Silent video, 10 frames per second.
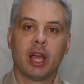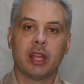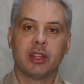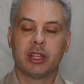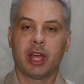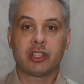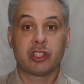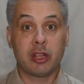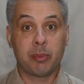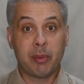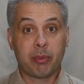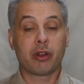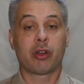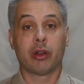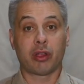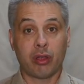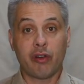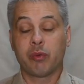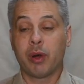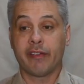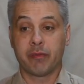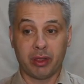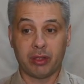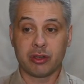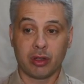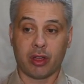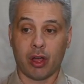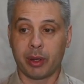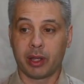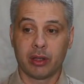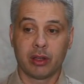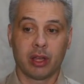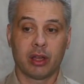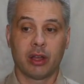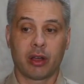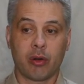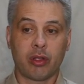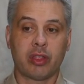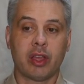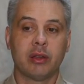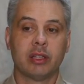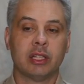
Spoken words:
And then the HTTP protocol itself will have messages going across there.